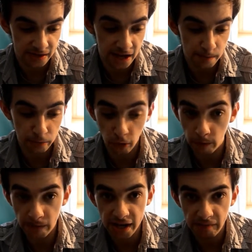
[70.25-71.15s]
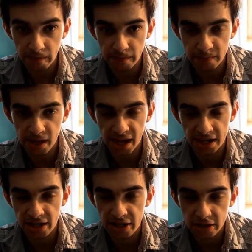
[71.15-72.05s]
they bought me
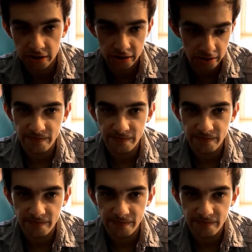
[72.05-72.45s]
this.